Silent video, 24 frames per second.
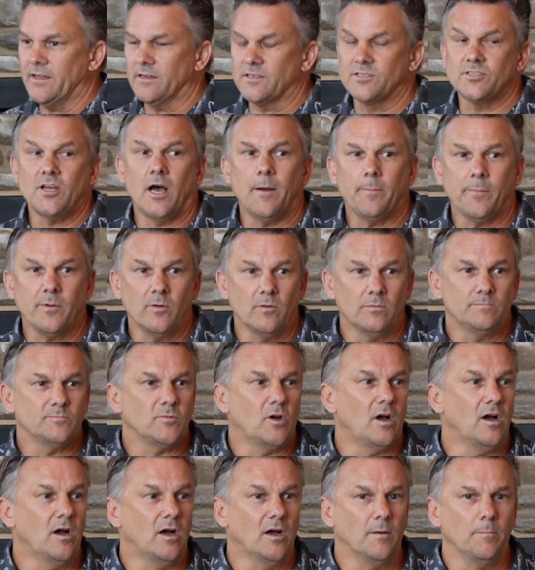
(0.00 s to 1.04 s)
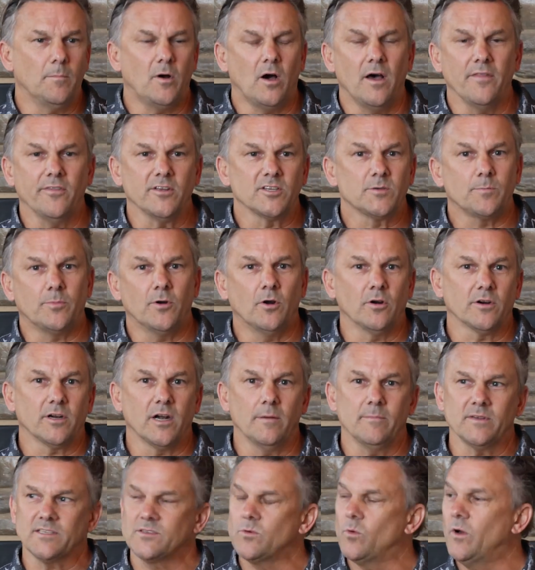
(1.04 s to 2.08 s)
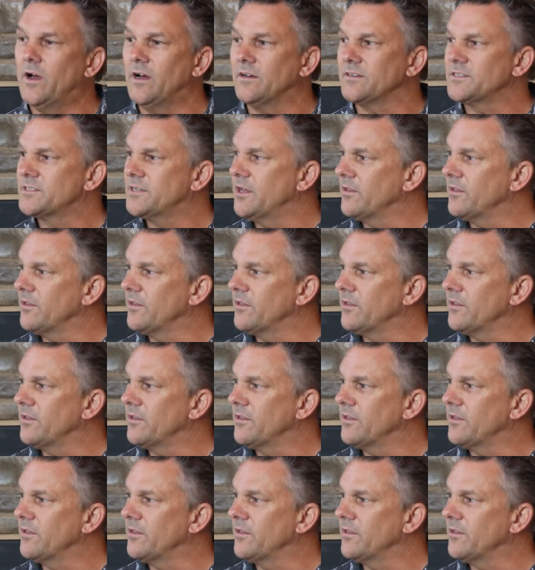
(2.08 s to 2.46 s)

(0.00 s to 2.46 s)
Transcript: and SAPO on this program as well.